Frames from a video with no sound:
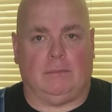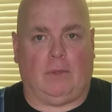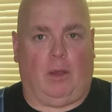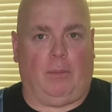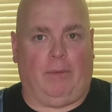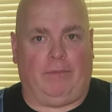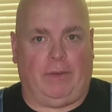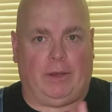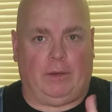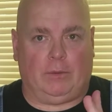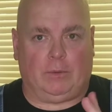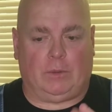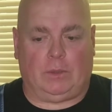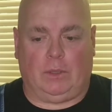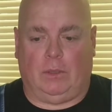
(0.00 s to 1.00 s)
All my fingers
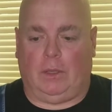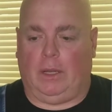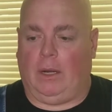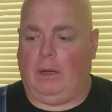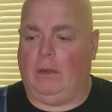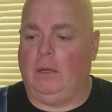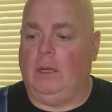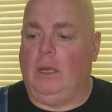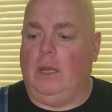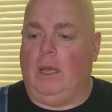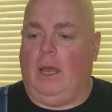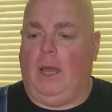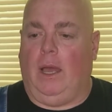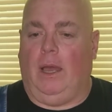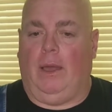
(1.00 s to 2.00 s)
were still there.
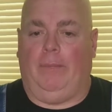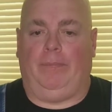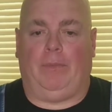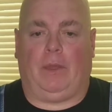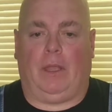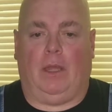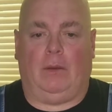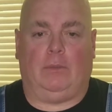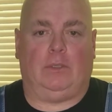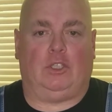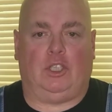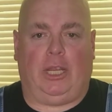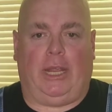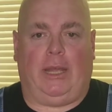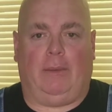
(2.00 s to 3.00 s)
Gun was
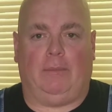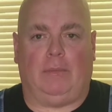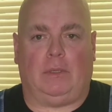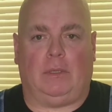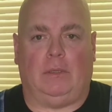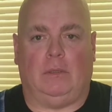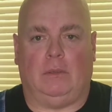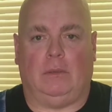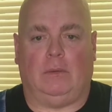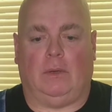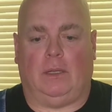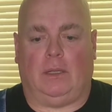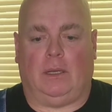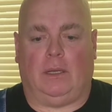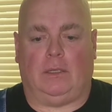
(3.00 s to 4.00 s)
jammed
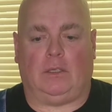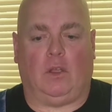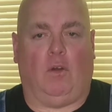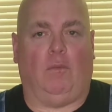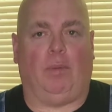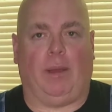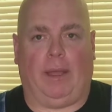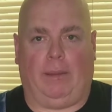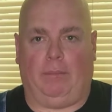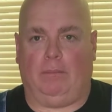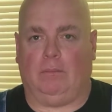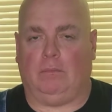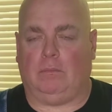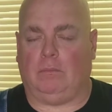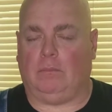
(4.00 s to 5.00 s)
with a stovepipe,
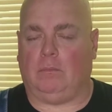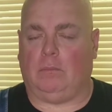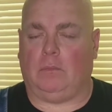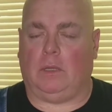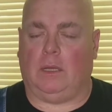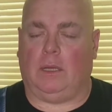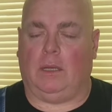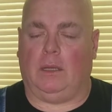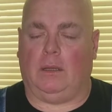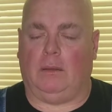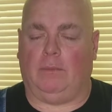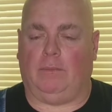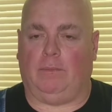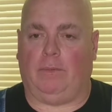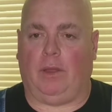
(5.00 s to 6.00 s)

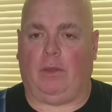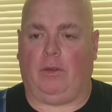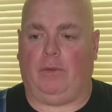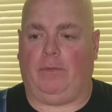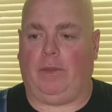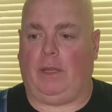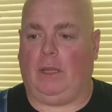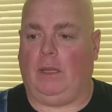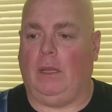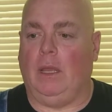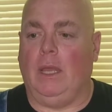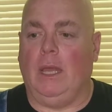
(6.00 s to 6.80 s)
failure to feed.